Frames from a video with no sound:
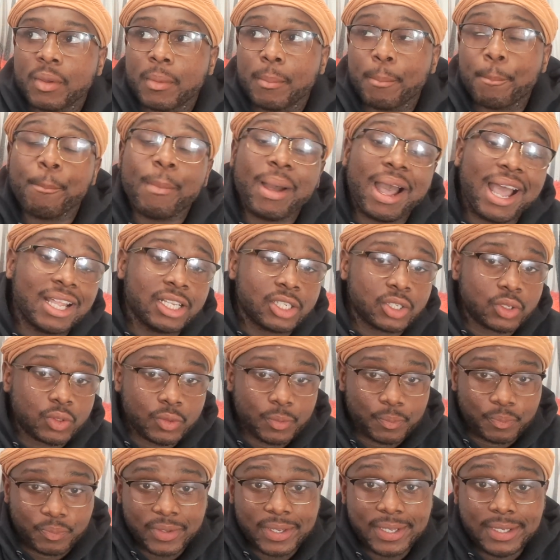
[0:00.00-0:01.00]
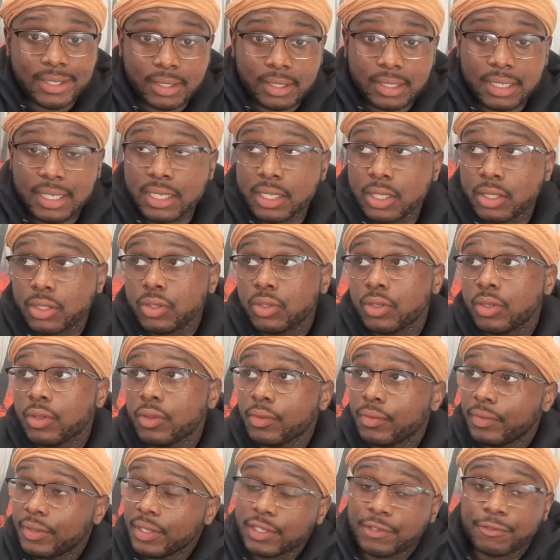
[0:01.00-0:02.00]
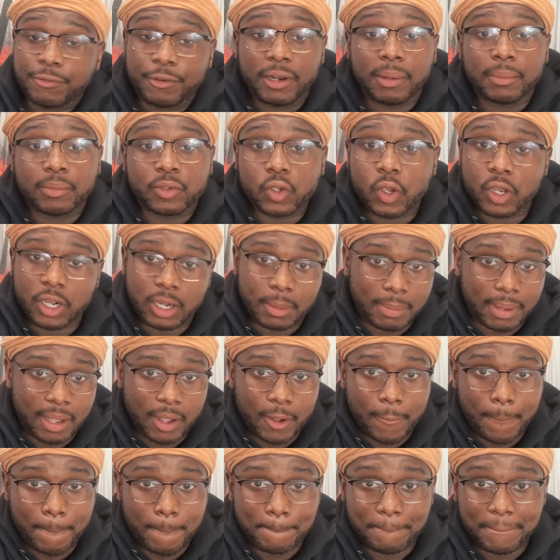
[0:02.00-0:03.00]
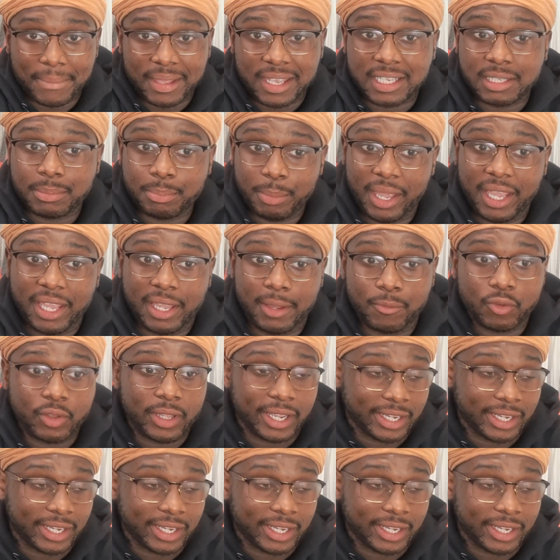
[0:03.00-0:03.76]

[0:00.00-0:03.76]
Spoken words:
Mind you, this friend I'm talking about is making,